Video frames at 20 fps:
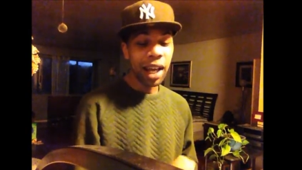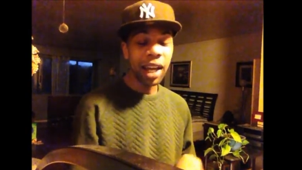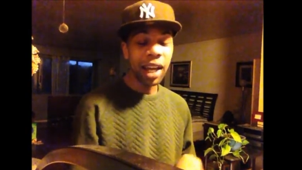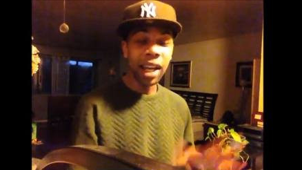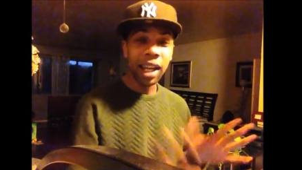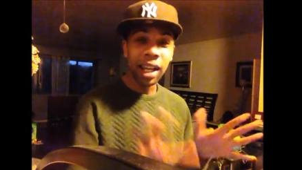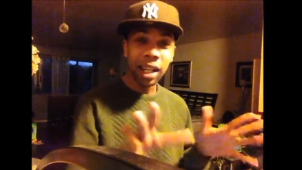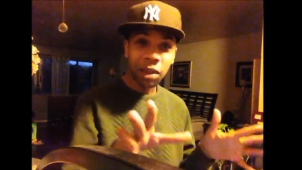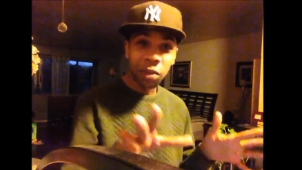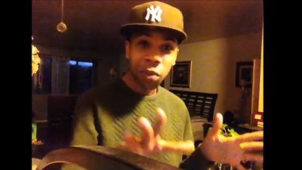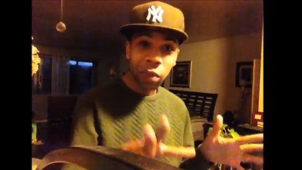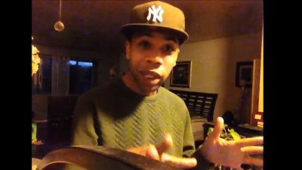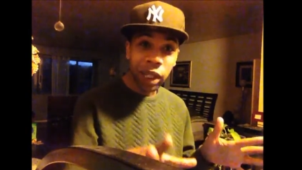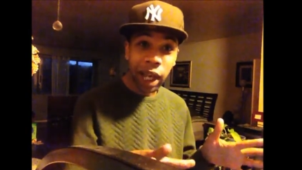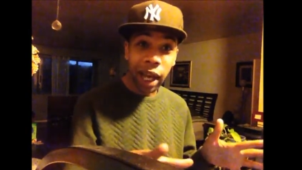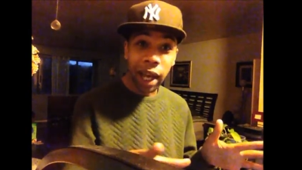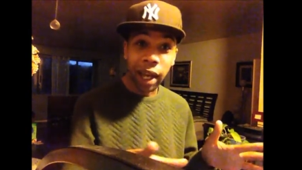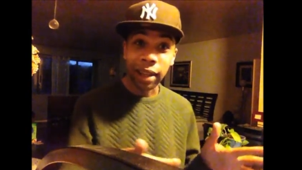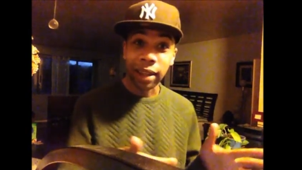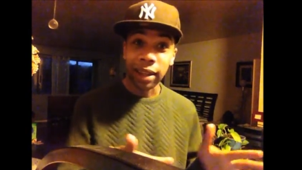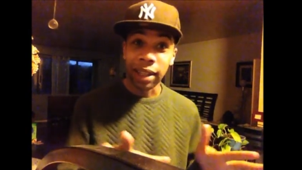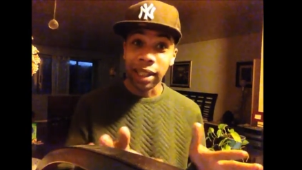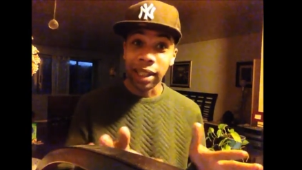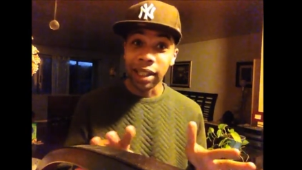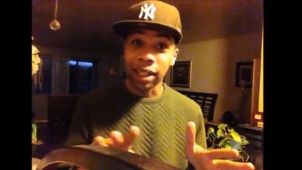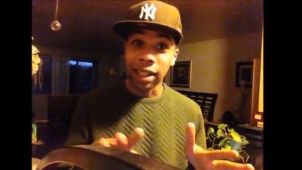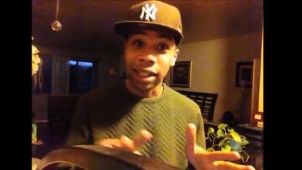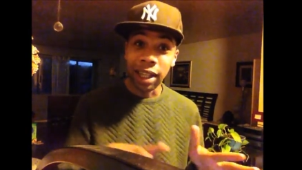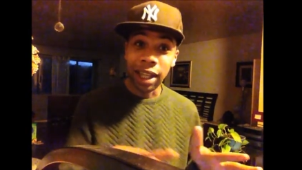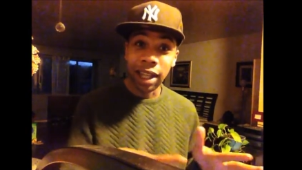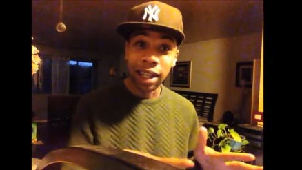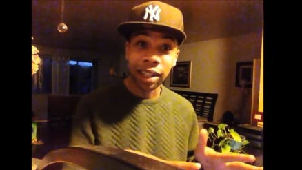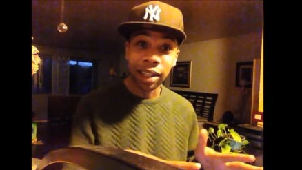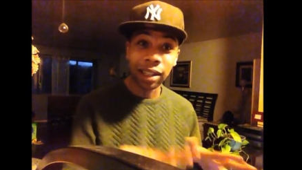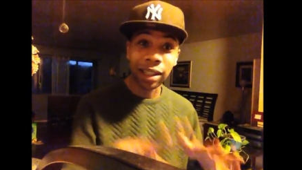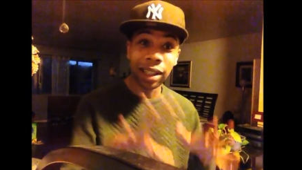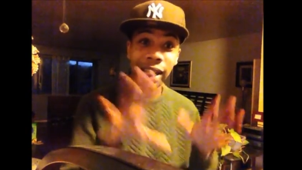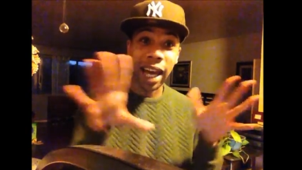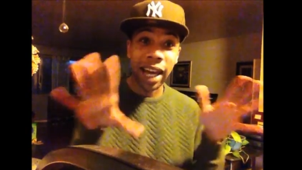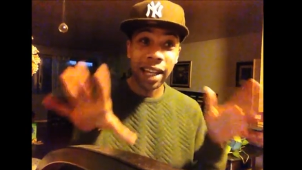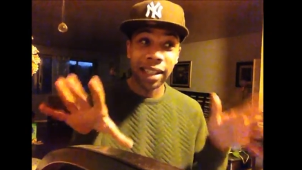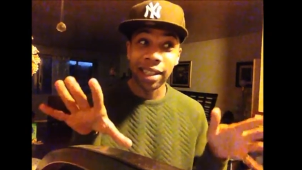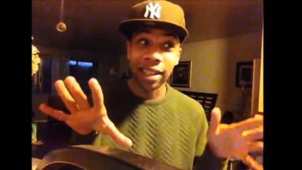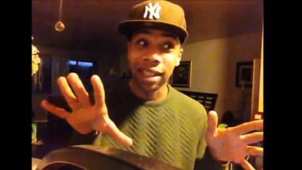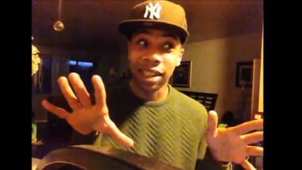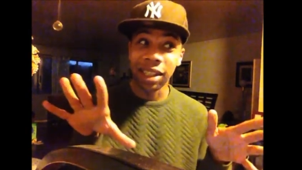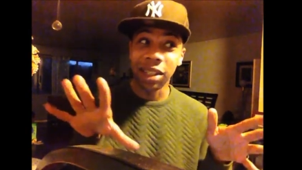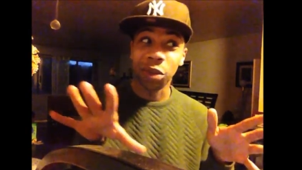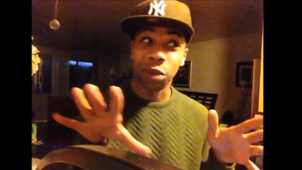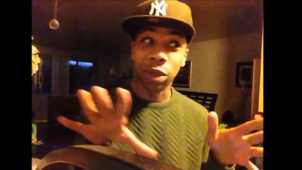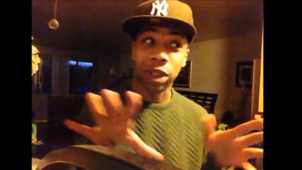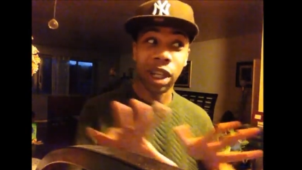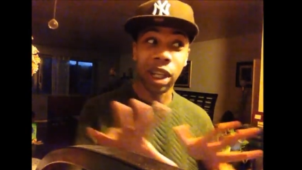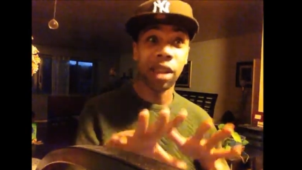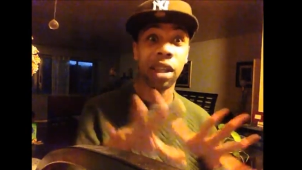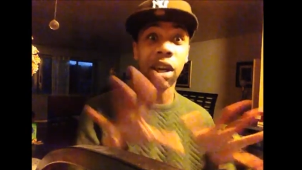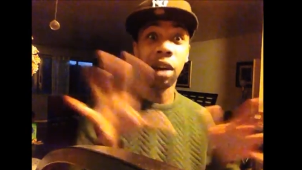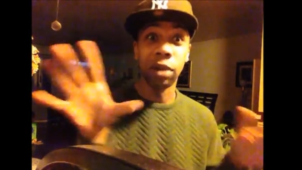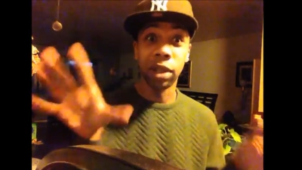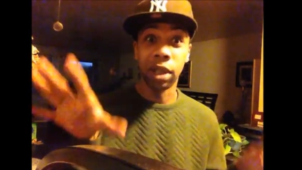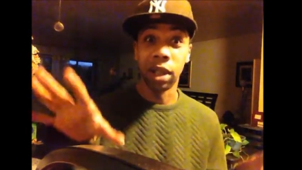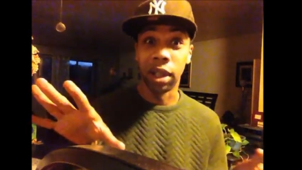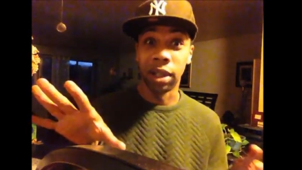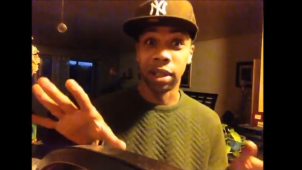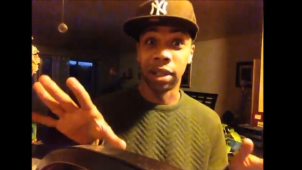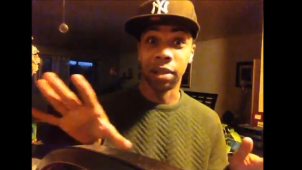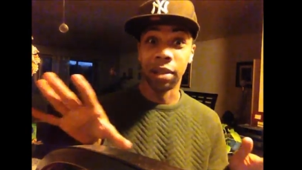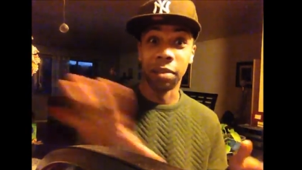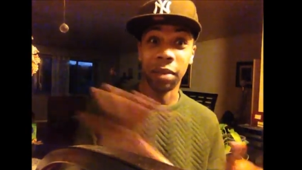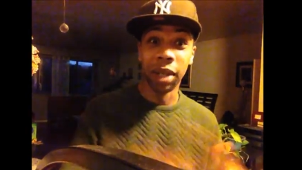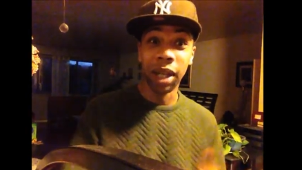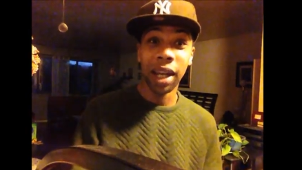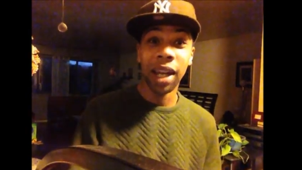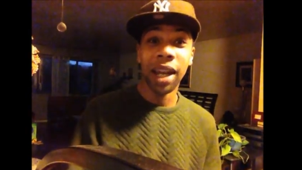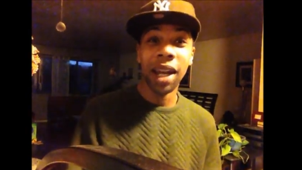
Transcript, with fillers: And we got the last scene, which I thought was awesome